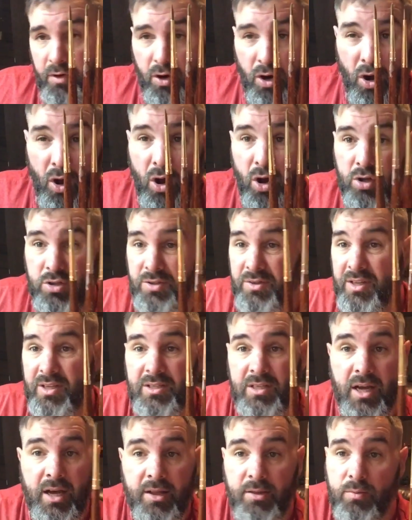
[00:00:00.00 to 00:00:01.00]
claws and
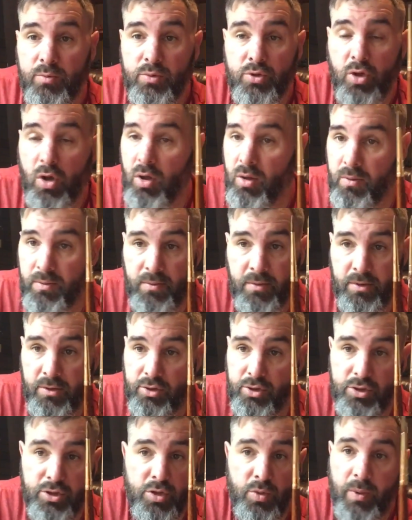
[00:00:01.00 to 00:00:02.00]
things like that. It was all
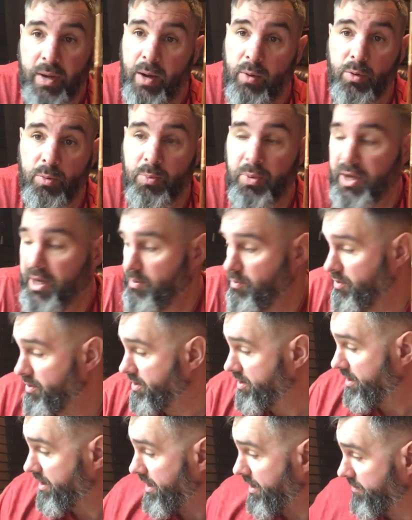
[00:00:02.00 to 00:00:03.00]
just the way I would paint
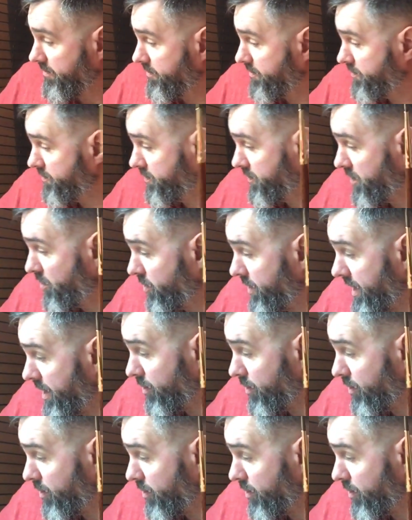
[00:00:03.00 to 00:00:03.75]
with the